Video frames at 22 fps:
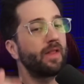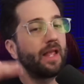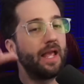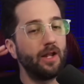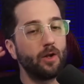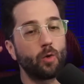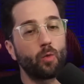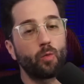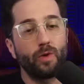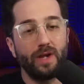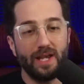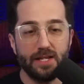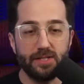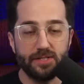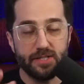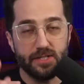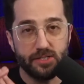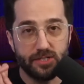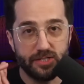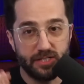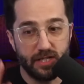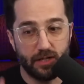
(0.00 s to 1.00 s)
In a
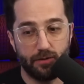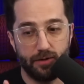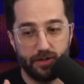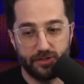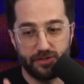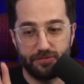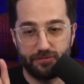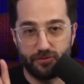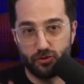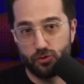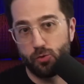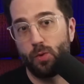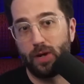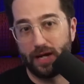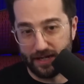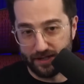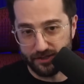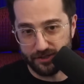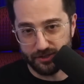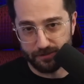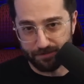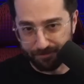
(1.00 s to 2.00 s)
recent series of
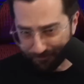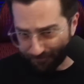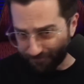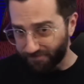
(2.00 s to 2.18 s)
tweets,